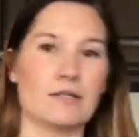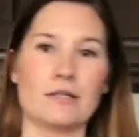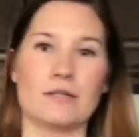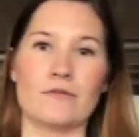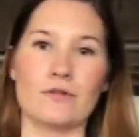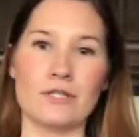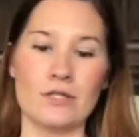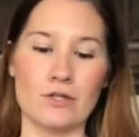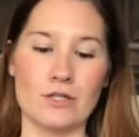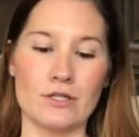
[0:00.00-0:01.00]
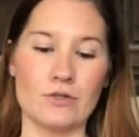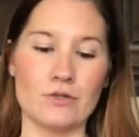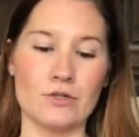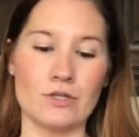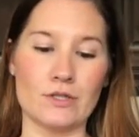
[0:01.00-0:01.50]
the first thing you're gonna do
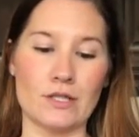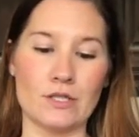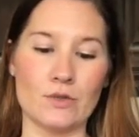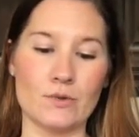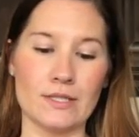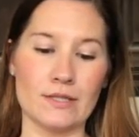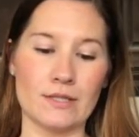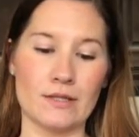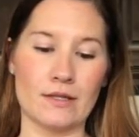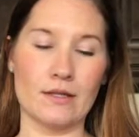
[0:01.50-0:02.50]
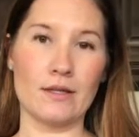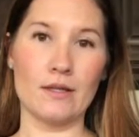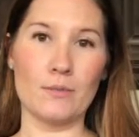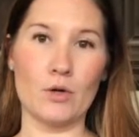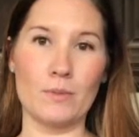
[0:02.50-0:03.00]
is you're just gonna twist
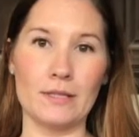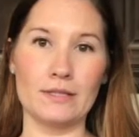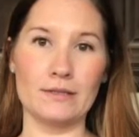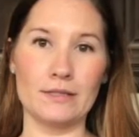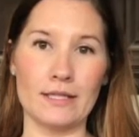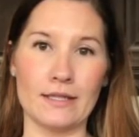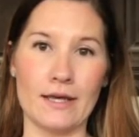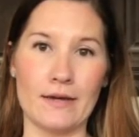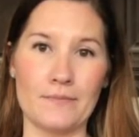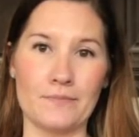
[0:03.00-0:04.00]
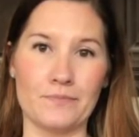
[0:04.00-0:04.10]
them open like that.